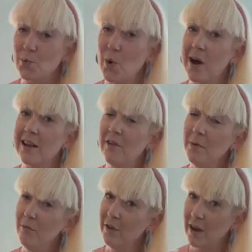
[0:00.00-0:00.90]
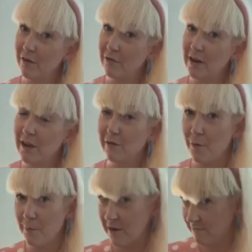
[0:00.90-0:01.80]
while I've been recovering
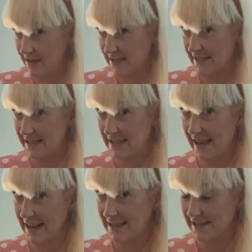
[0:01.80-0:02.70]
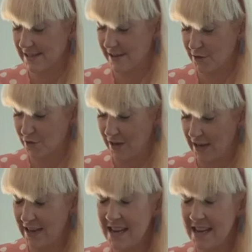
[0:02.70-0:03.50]
from my recent cancer surgery.